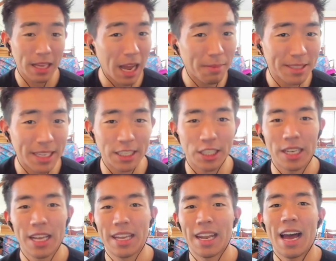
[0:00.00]
the comment section.
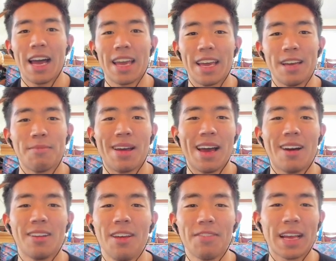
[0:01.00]
I am
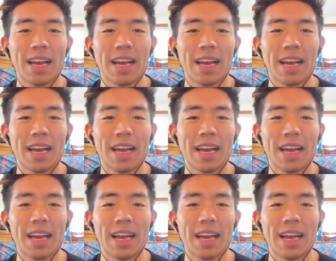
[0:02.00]
out. Love you